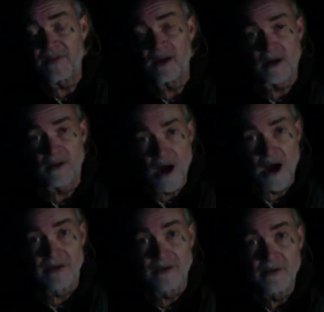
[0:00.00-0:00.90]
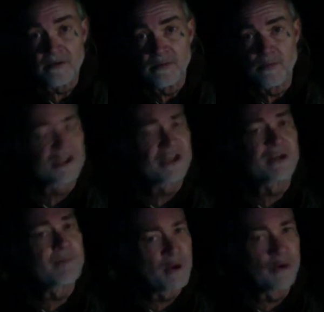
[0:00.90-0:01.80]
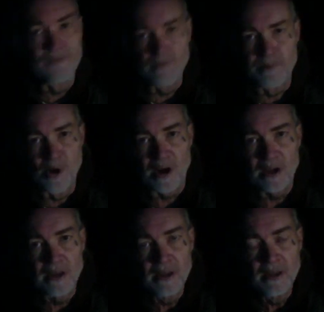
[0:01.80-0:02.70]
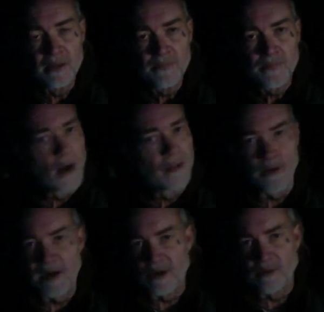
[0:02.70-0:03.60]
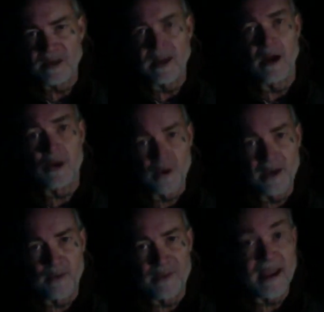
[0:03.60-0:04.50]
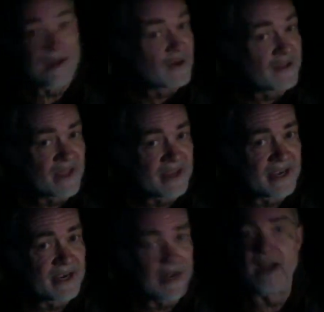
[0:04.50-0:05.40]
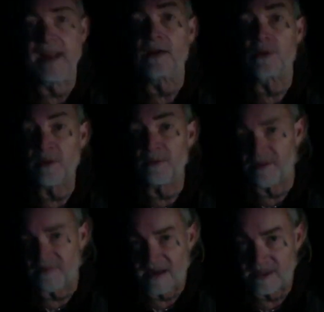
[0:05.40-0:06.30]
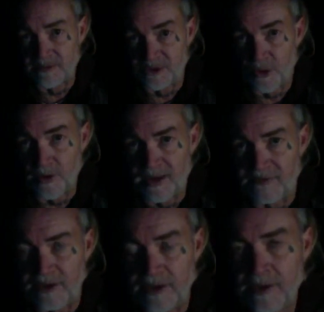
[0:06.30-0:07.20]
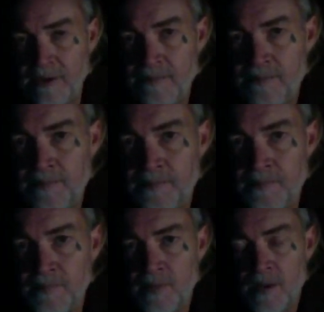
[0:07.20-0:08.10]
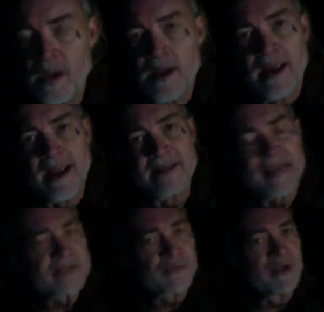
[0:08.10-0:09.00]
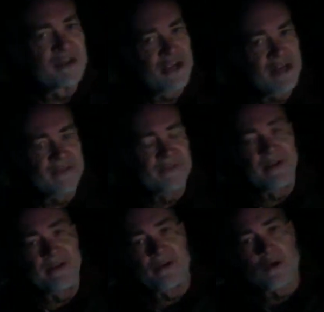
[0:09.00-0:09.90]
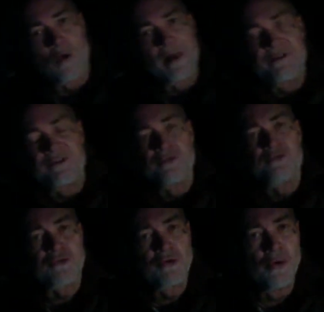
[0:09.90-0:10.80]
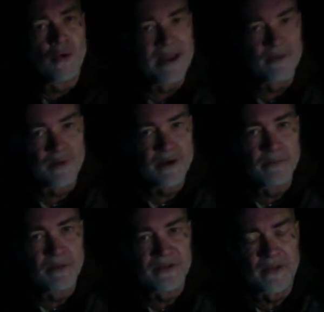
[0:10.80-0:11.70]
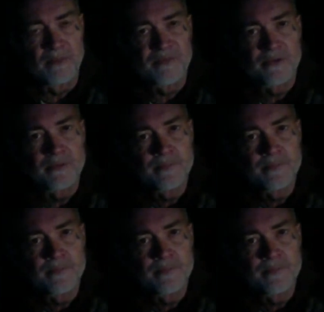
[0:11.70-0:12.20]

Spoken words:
the Quran, which is a beautiful book. Although I don't agree with everything in it, I agree with the vast majority of it. And guess what Jesus is according to true and real Muslims?